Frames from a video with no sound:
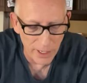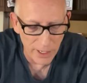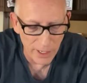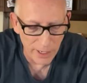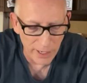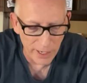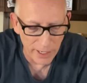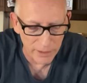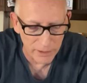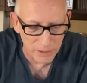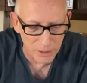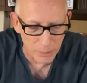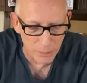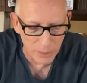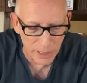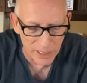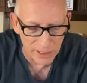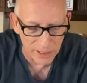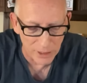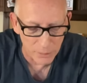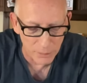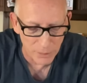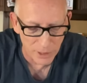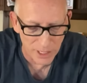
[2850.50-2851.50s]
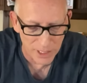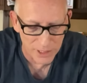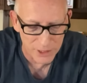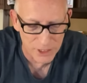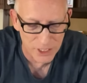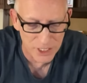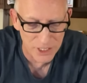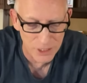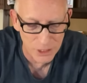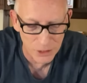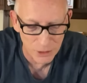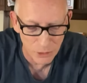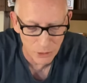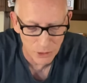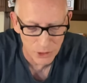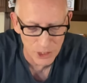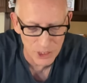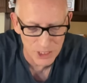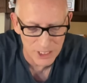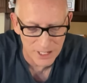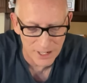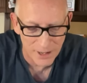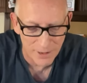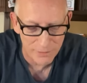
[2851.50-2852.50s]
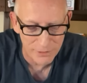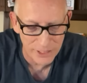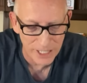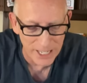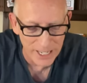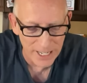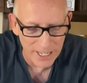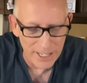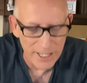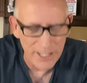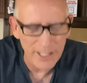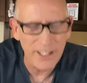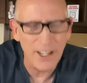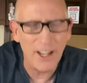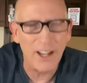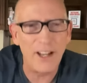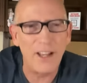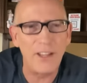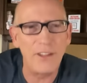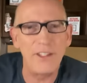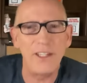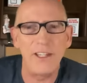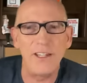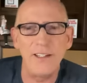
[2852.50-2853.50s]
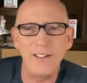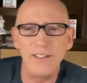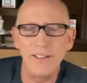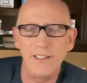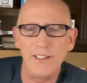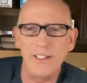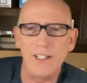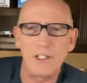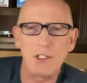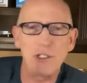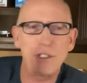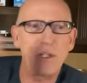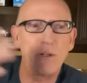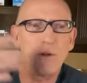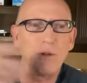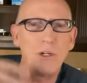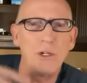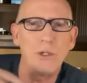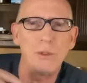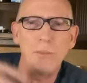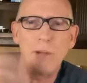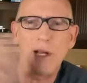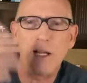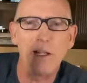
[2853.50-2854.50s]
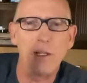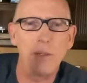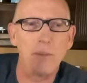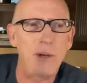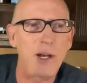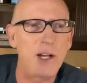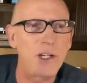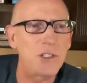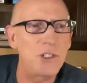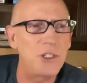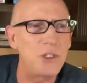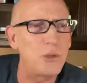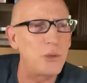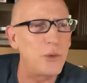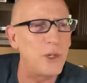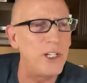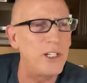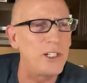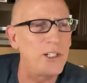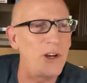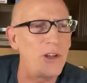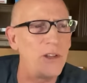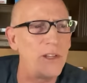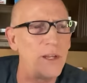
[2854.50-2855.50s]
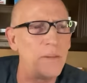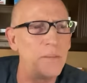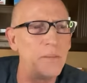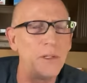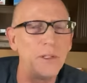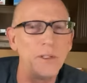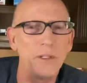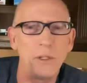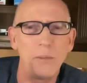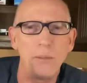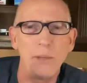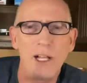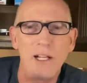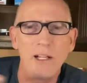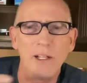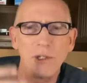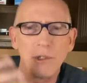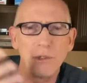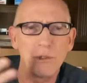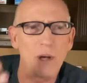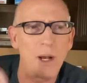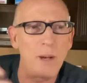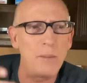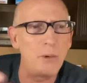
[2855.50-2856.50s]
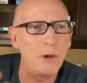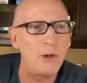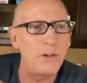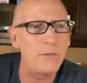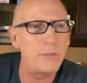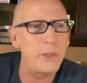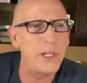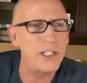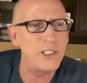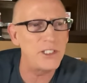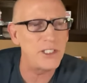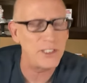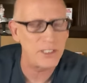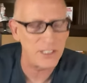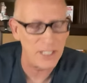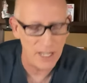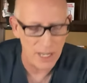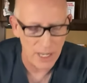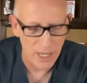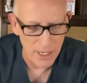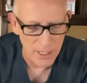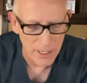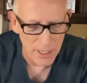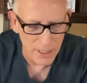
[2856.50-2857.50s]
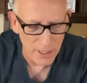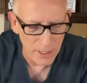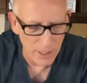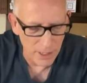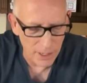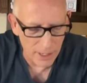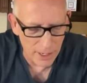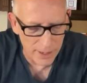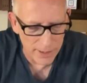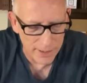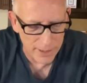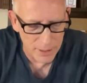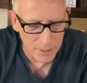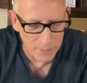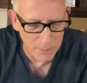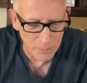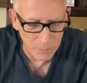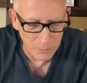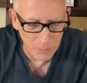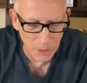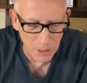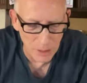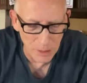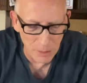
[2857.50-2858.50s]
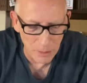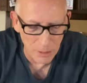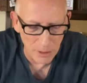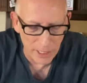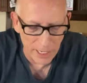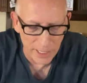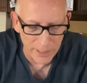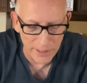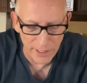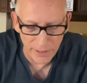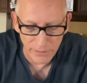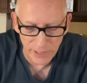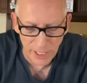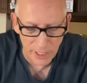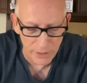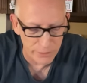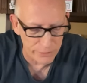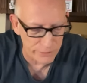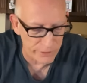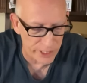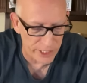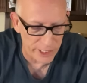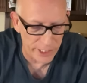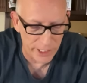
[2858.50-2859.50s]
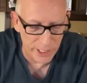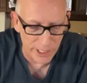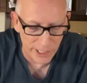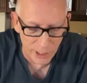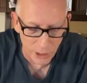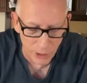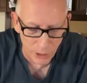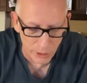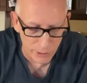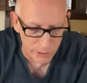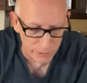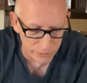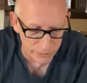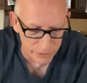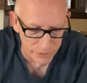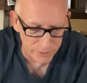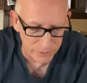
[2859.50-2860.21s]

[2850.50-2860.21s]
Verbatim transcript: and the ballot boxes were stuffed. The exterior ballot boxes, what do you call them? The ballot drop-off places. And they've got a video of